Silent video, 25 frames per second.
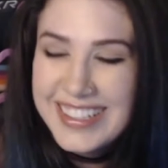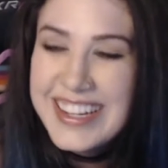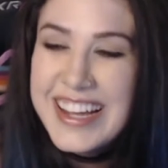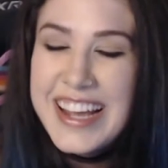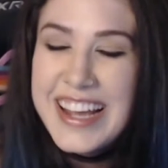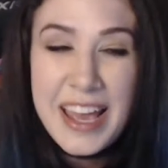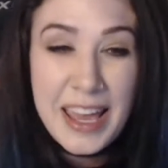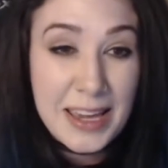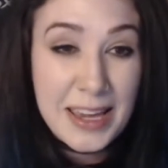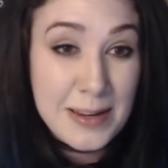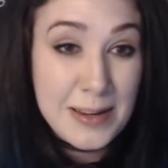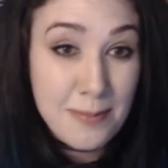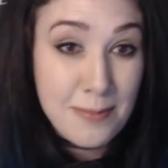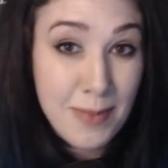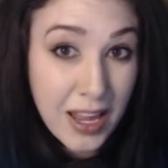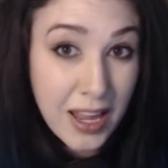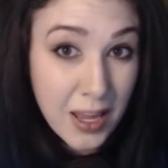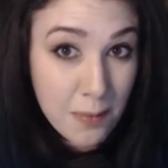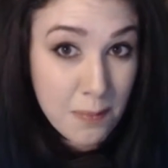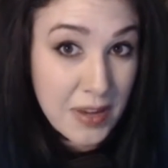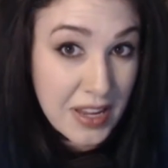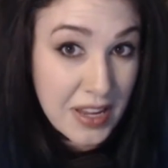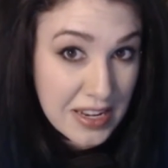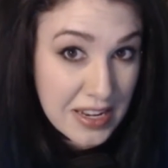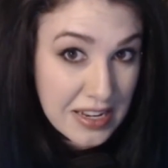in my
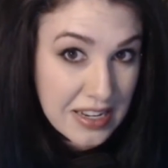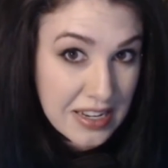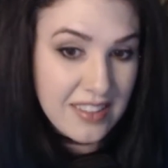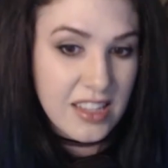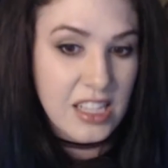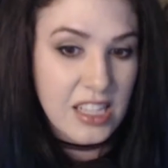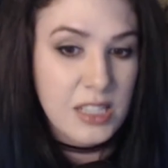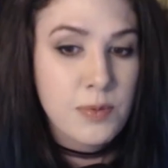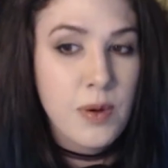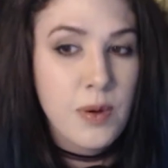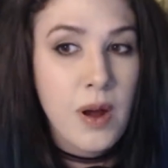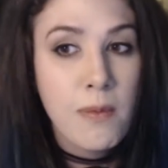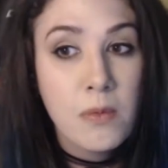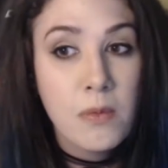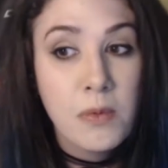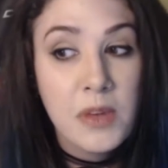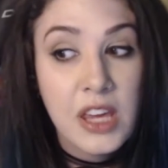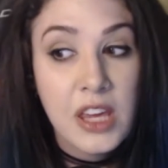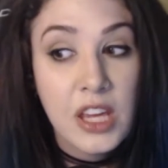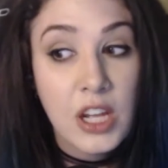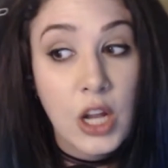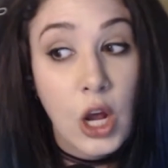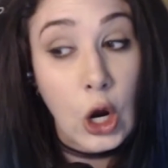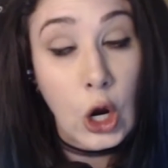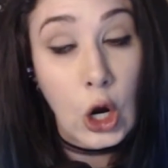opinion, that's probably
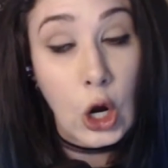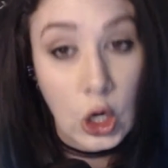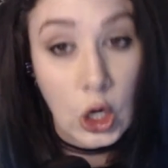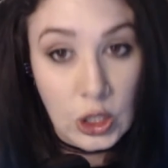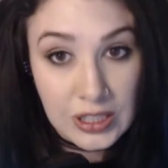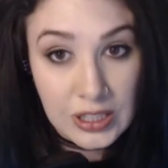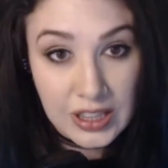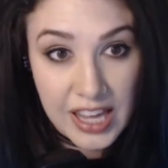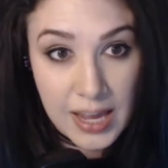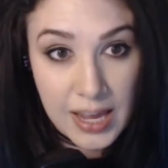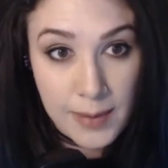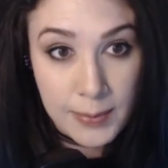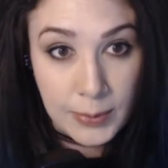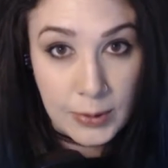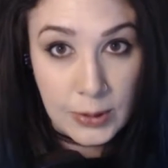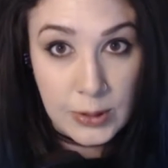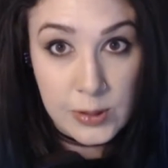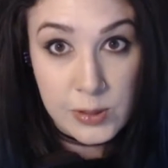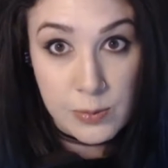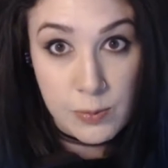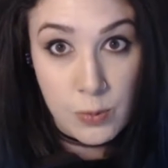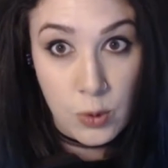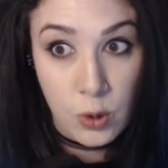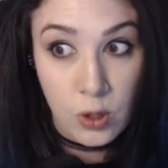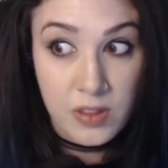gonna hurt labels
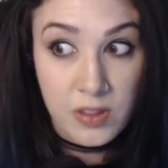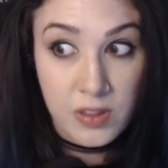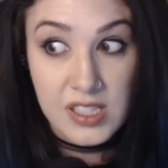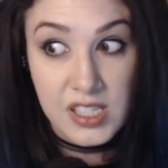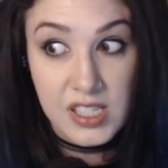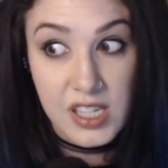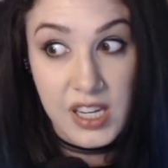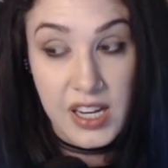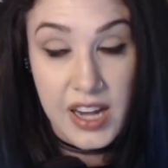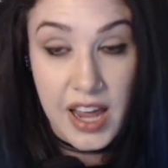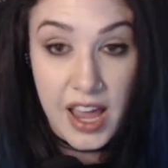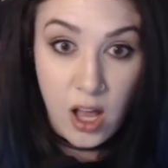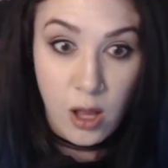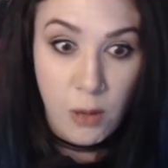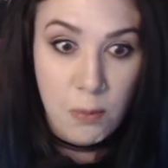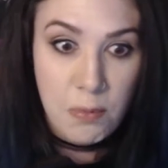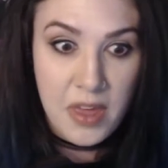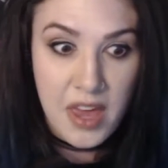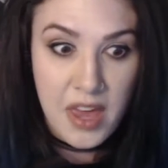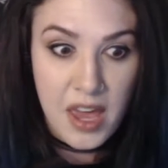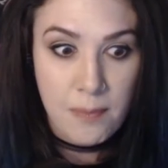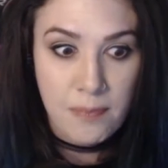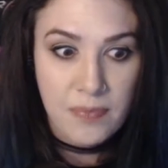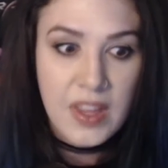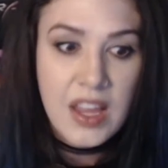more than it's gonna help
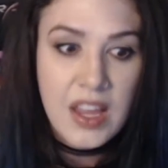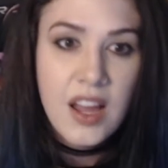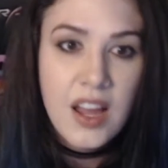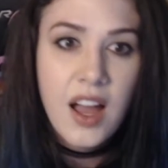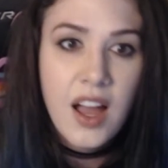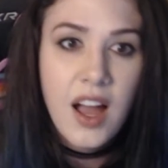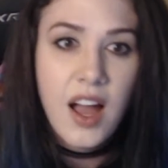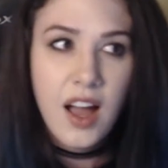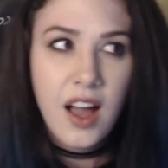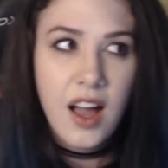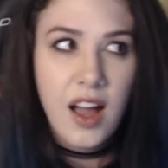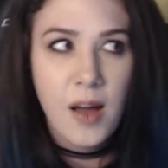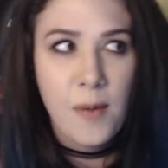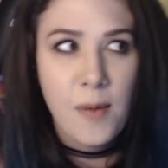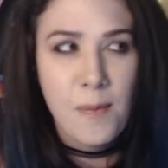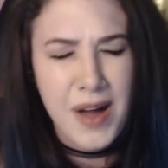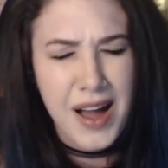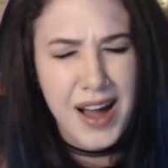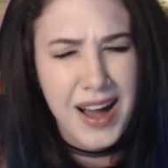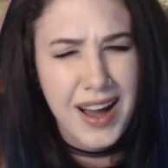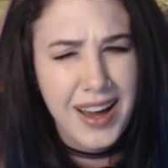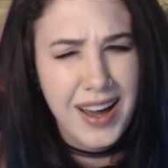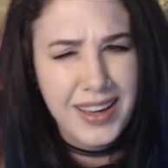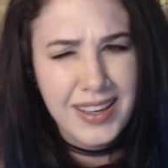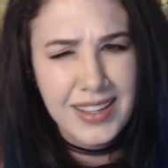them.
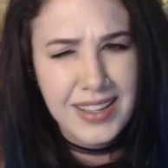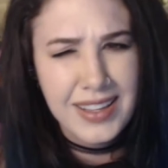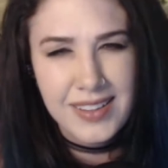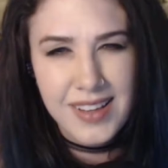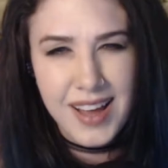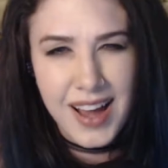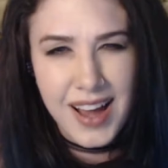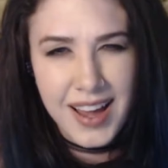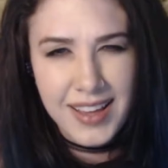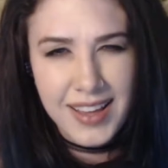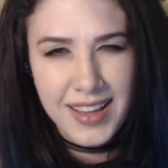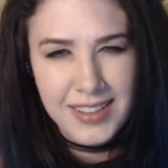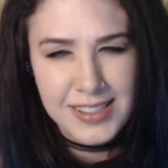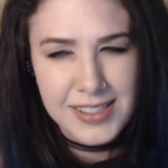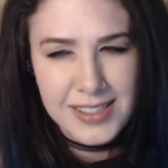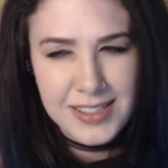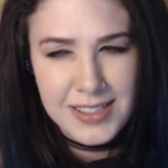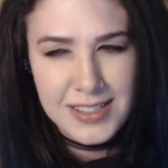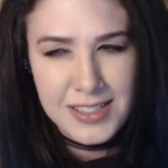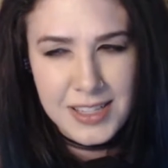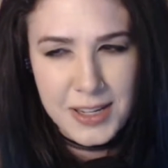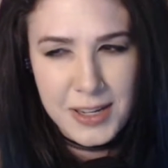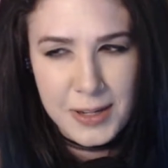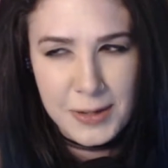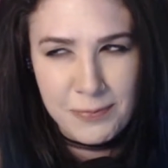I listen
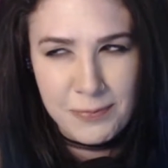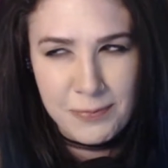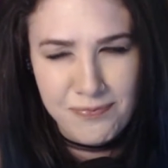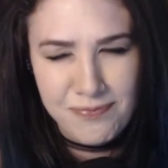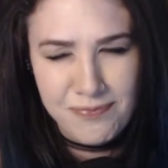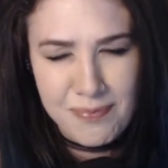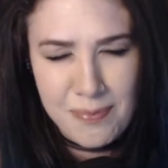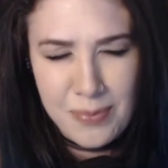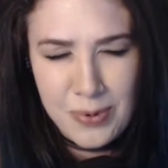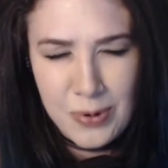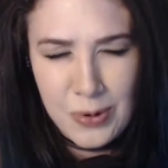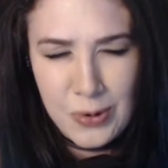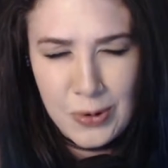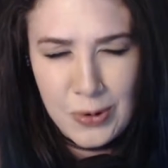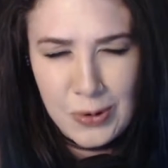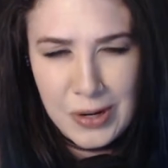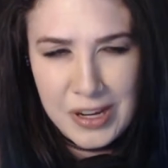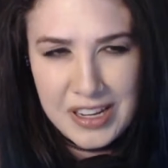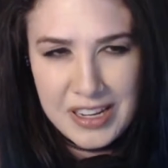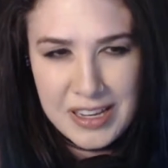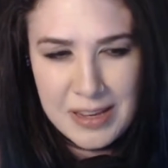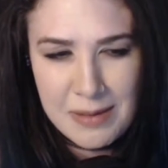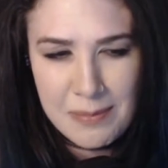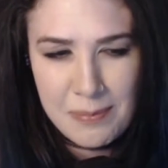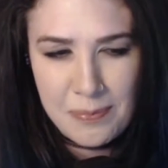to
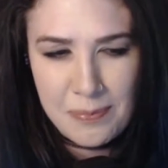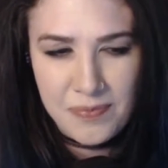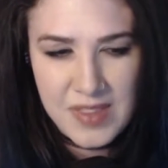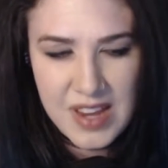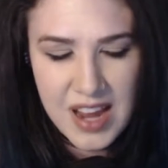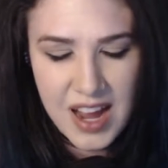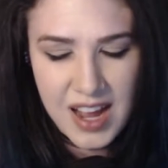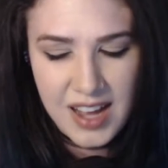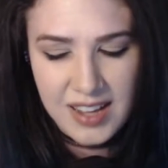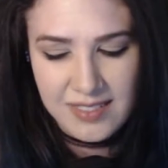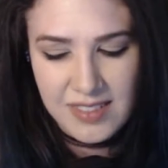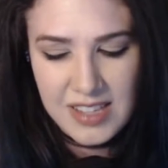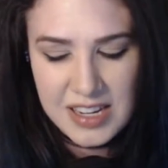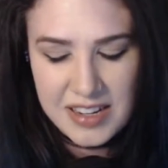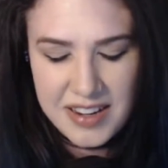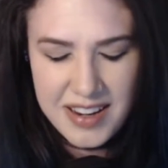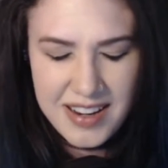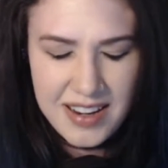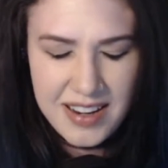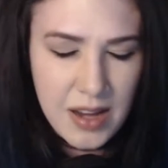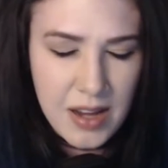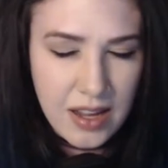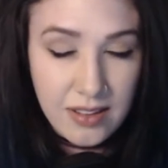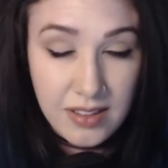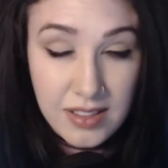pretty
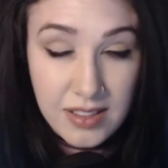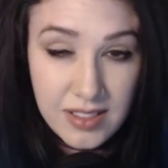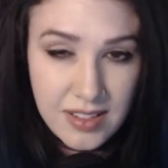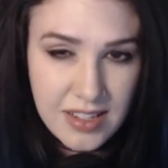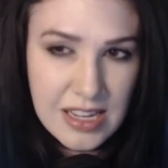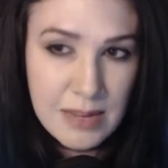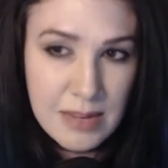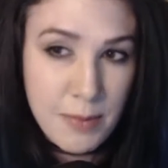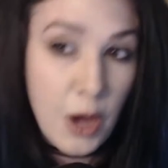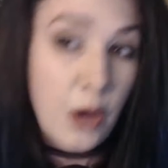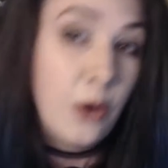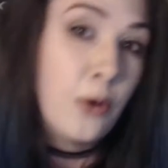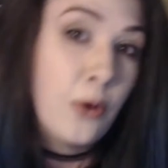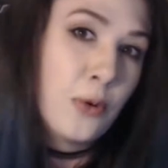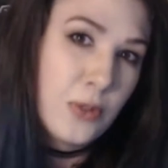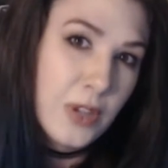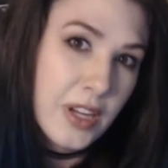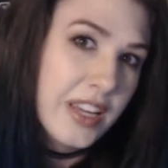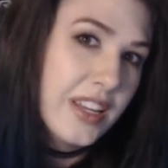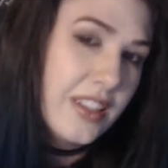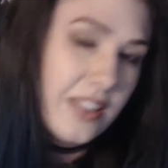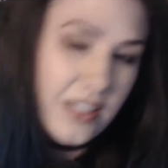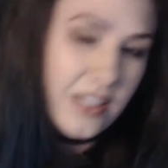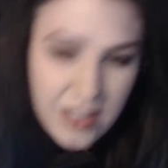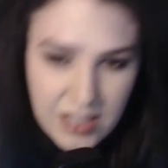emo,
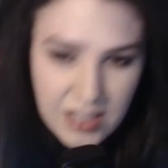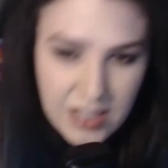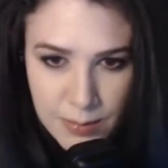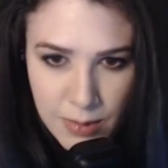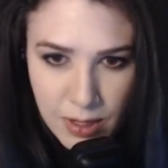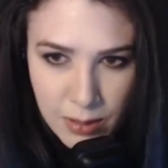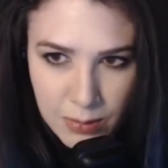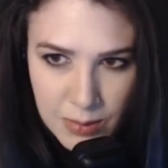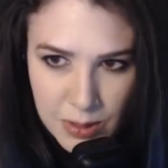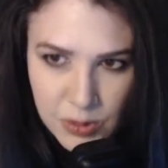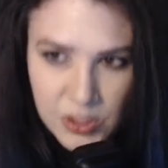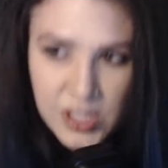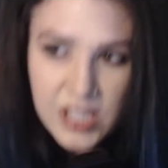right? Emo music.